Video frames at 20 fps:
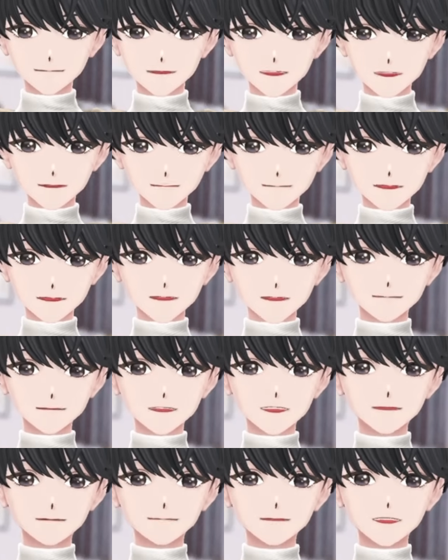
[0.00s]
having these
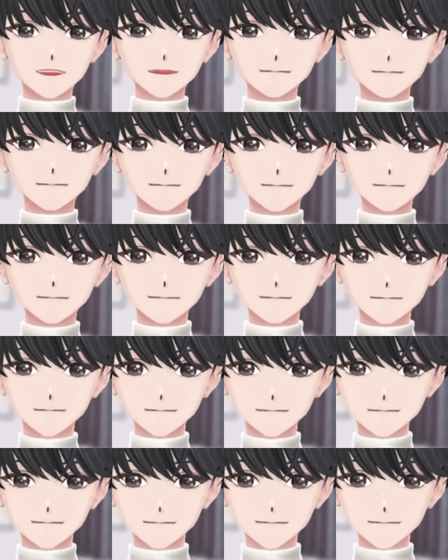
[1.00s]
cute little school
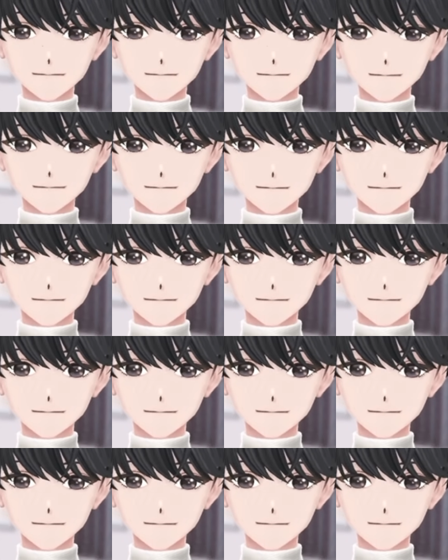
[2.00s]
settings and things